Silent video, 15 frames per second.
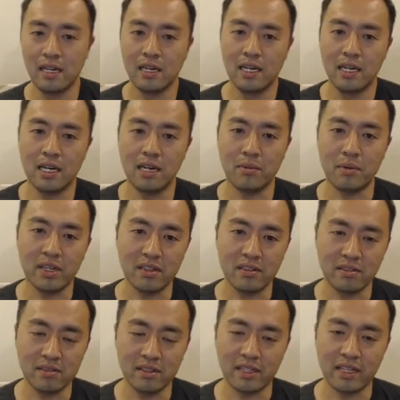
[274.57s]
I mean,
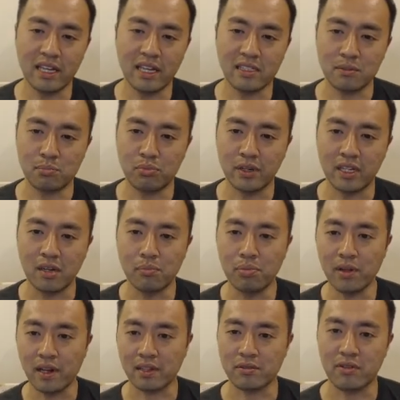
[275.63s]
it gets pretty
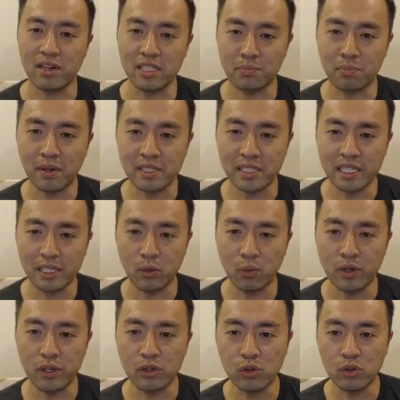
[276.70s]
complex, right? Especially when
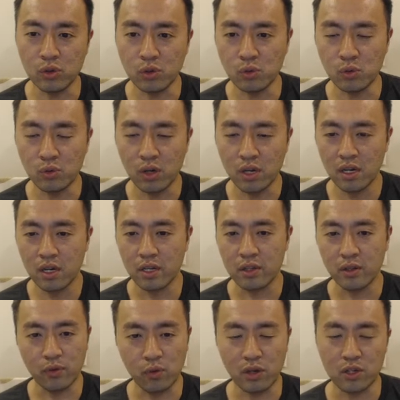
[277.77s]
if you
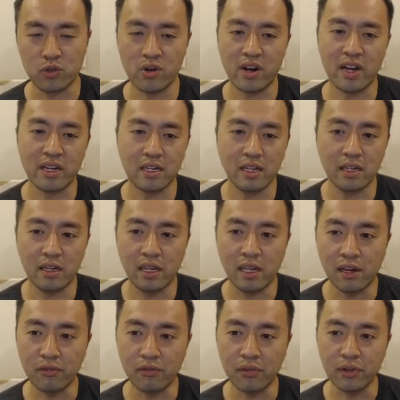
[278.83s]
want to track
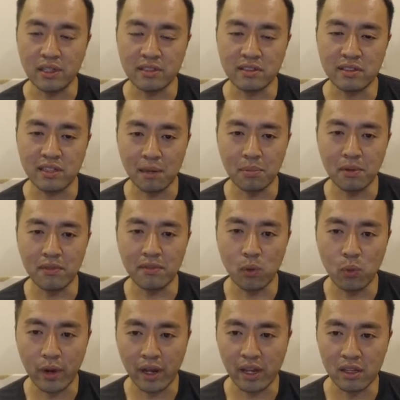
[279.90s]
every step of the
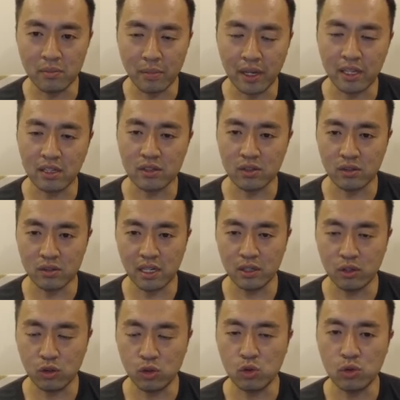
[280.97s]
way, making sure that
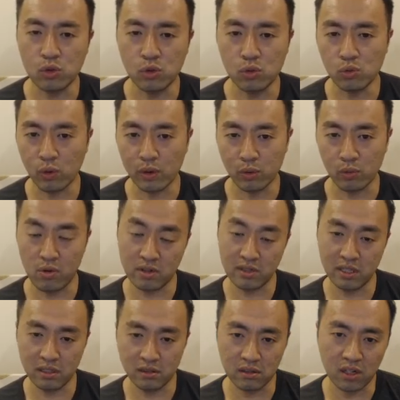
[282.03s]
you do what works
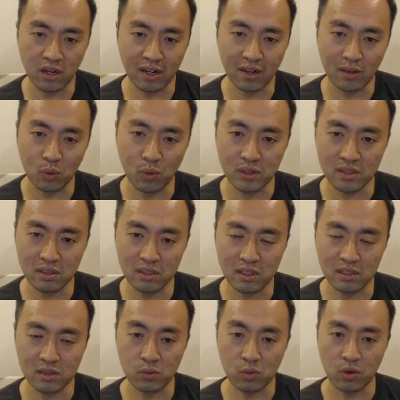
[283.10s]
and cut out what
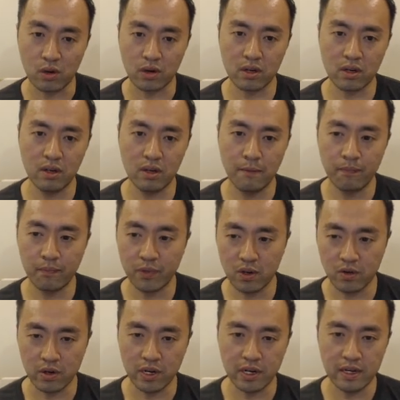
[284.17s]
doesn't work, right?